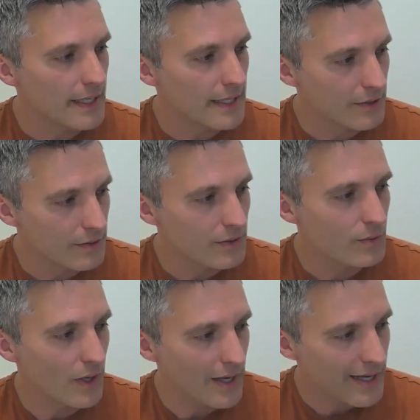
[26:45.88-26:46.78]

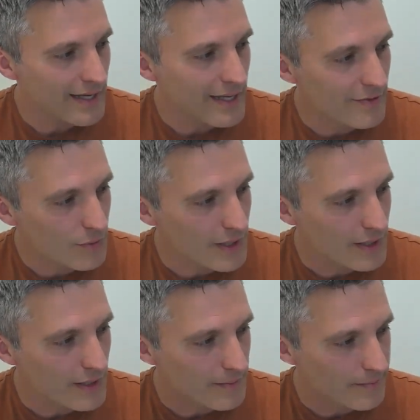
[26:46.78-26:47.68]
if
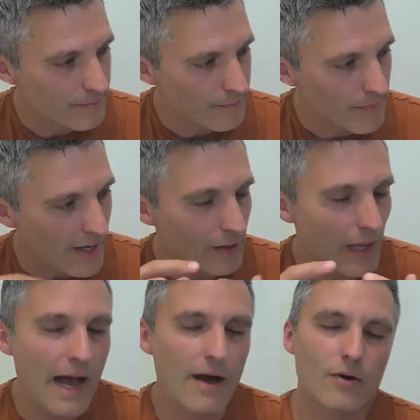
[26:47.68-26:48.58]
we
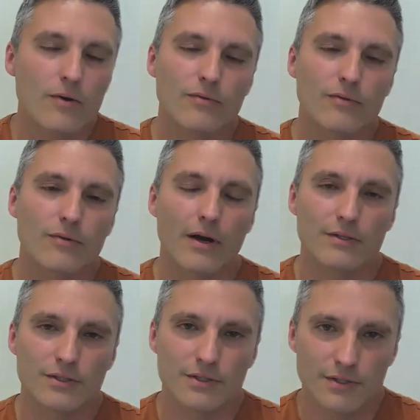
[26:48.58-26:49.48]
allow for our
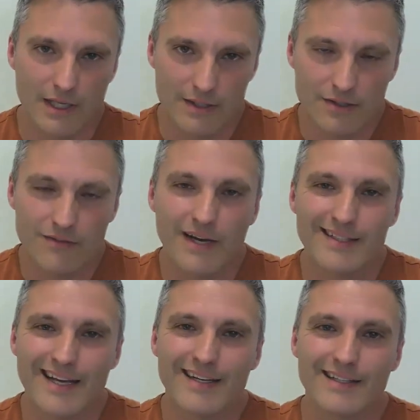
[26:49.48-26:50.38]
sense of
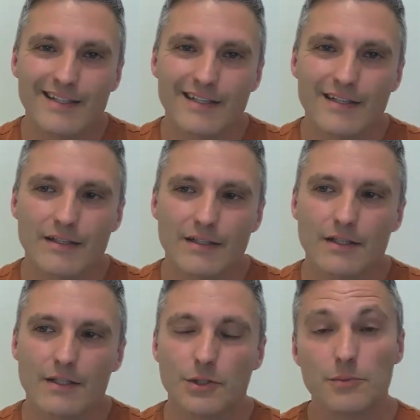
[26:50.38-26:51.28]
identity
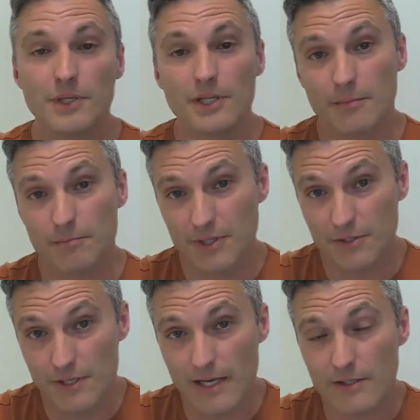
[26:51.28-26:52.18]
to become
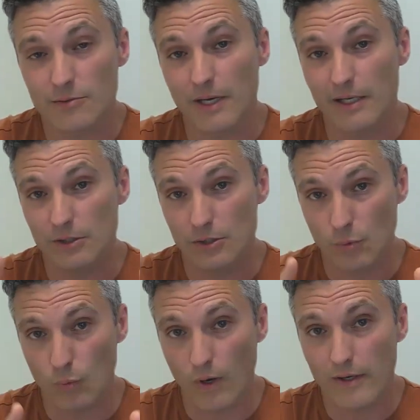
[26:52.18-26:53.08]
possessed by just
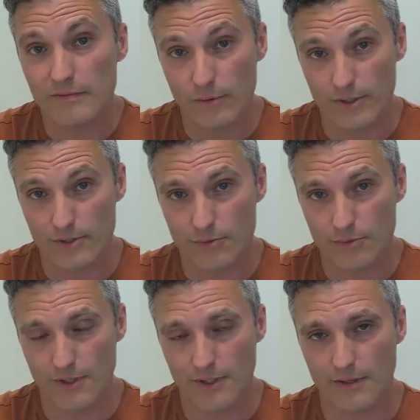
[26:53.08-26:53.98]
one voice
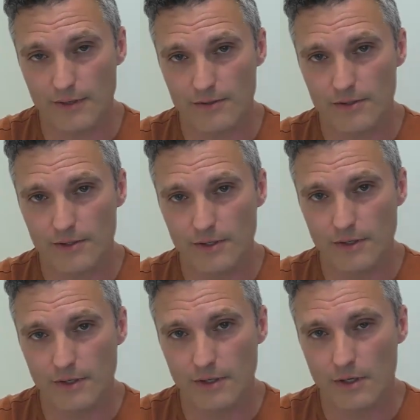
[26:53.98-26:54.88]
within us,
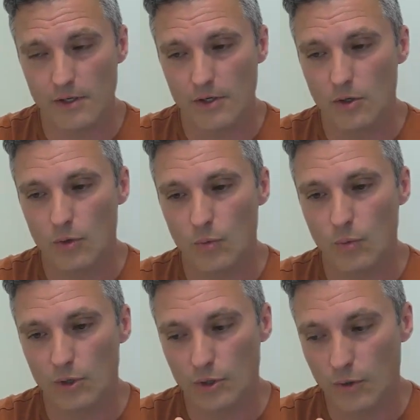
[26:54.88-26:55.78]

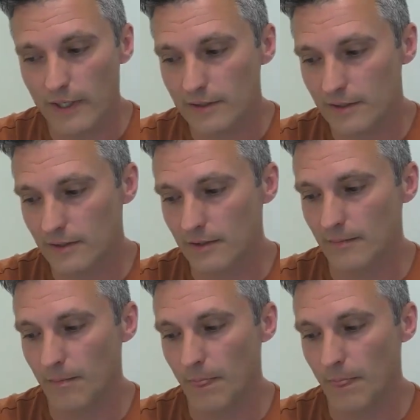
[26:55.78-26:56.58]
we're going to